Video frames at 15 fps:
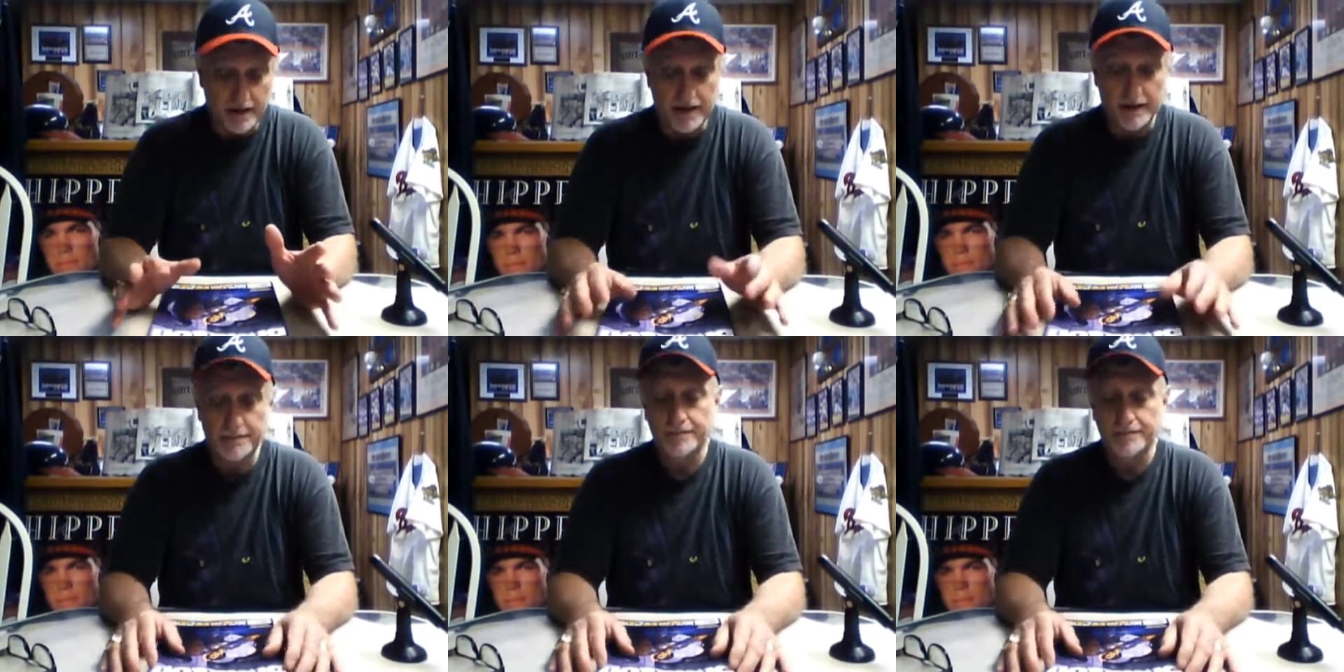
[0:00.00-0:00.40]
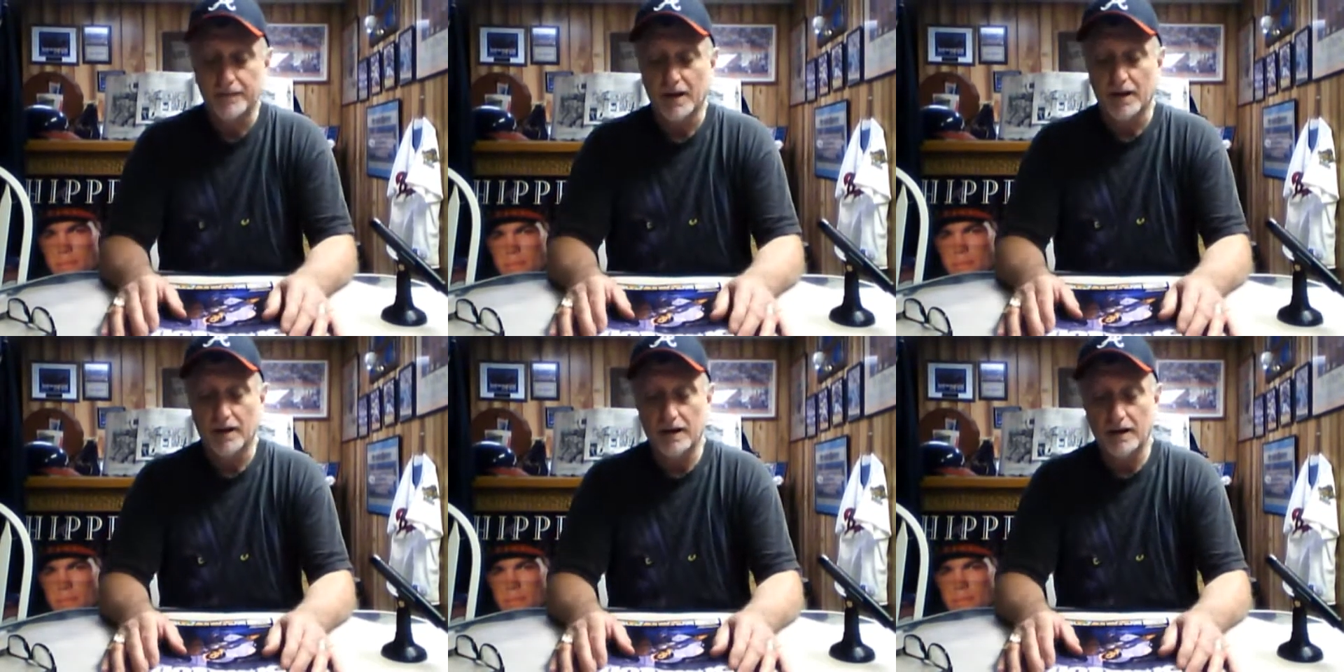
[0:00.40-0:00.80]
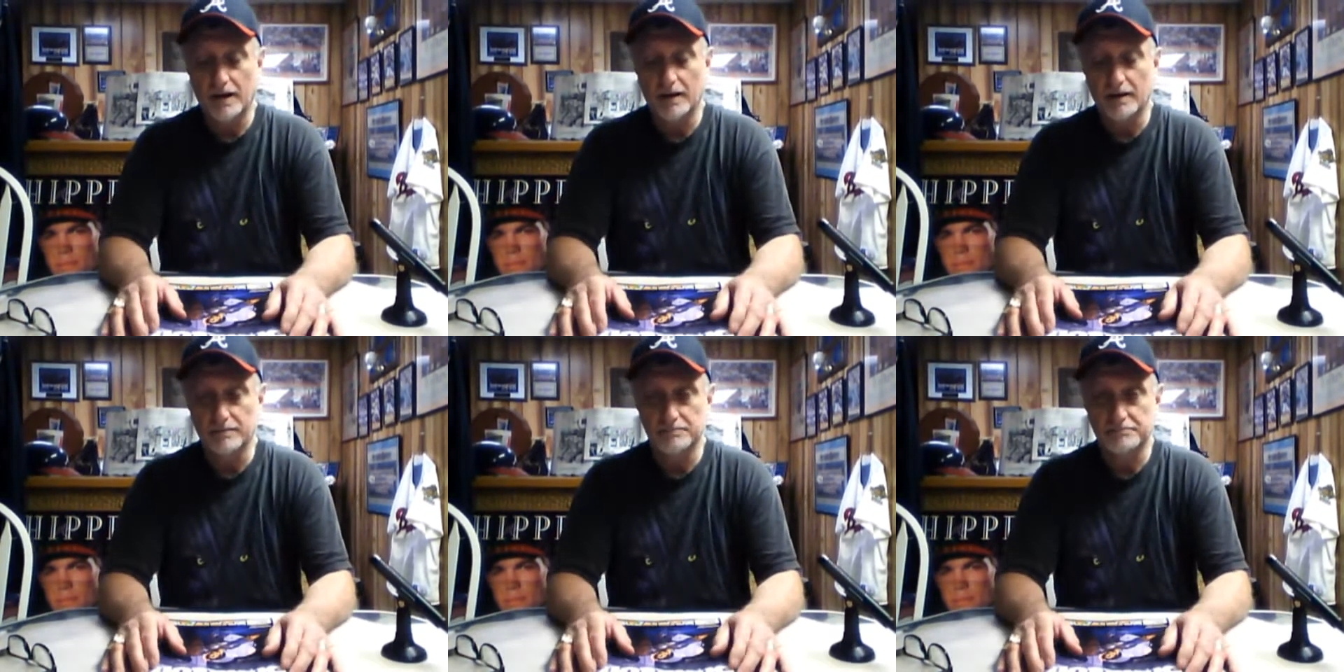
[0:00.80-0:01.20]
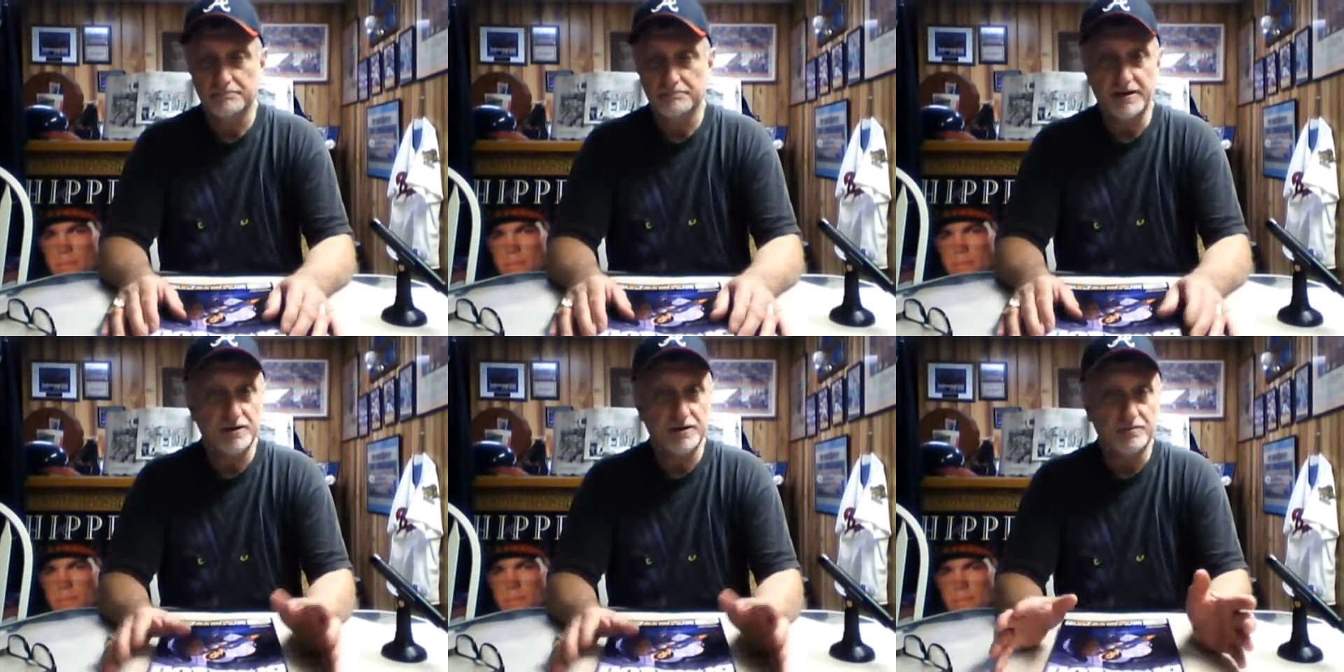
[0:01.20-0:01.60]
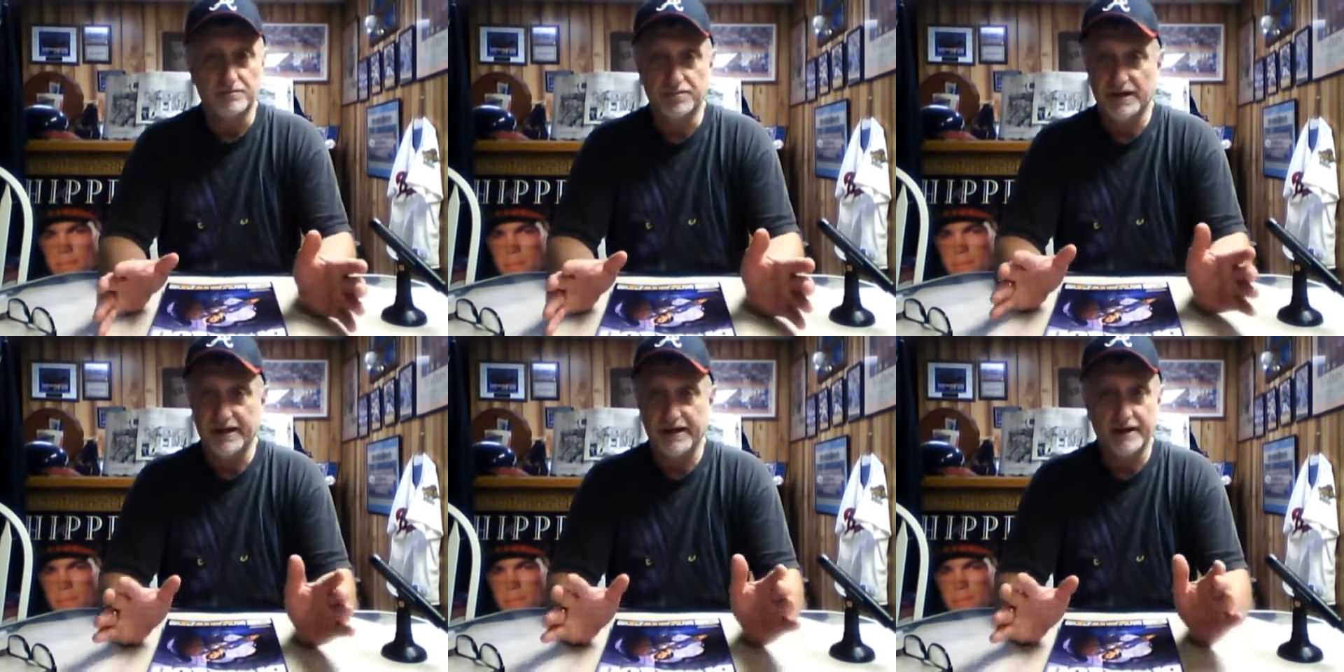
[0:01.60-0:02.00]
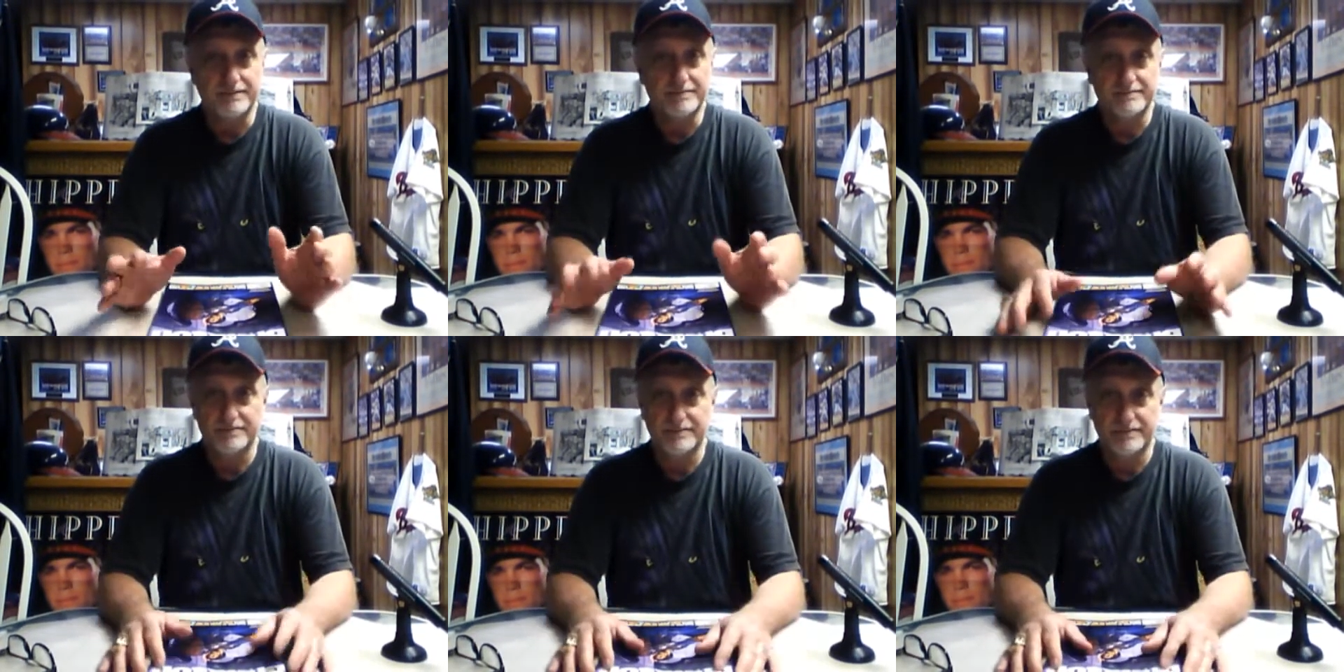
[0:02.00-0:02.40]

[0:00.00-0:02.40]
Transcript: area, and you can play